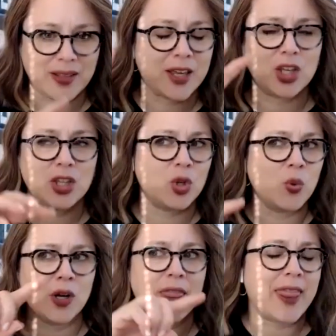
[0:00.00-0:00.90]
Like you
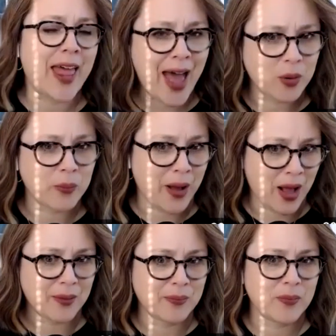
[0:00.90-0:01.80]
weren't that
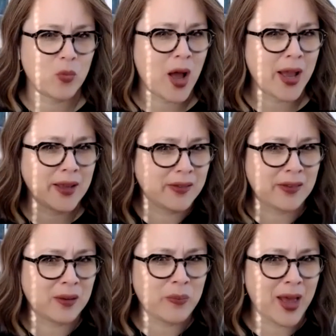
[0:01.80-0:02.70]
mom. Why is
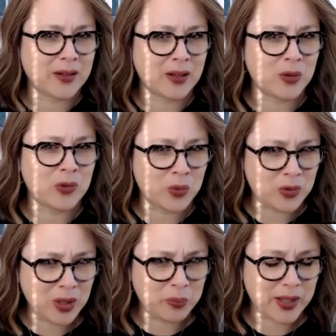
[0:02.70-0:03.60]
this impacting you so
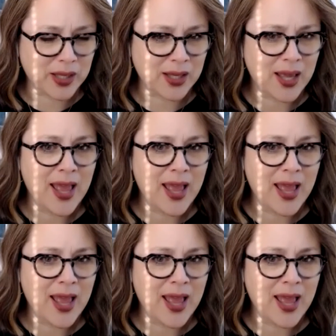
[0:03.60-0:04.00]
deeply?